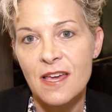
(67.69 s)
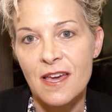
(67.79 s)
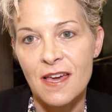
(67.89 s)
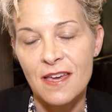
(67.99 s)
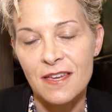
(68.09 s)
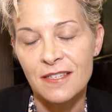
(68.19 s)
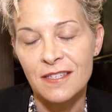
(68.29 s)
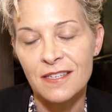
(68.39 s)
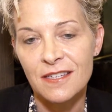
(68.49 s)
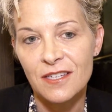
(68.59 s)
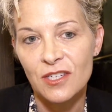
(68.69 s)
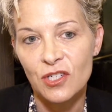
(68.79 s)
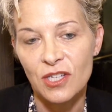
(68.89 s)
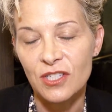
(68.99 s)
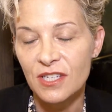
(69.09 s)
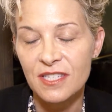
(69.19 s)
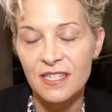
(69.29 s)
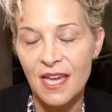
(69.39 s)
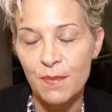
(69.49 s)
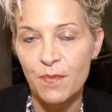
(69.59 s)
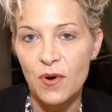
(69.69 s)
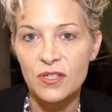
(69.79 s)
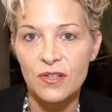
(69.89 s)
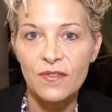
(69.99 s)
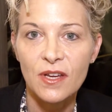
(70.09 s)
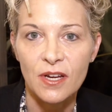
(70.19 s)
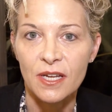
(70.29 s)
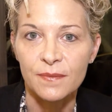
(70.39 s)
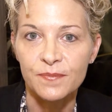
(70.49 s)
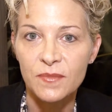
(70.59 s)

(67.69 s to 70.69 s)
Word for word: And she just kept persevering.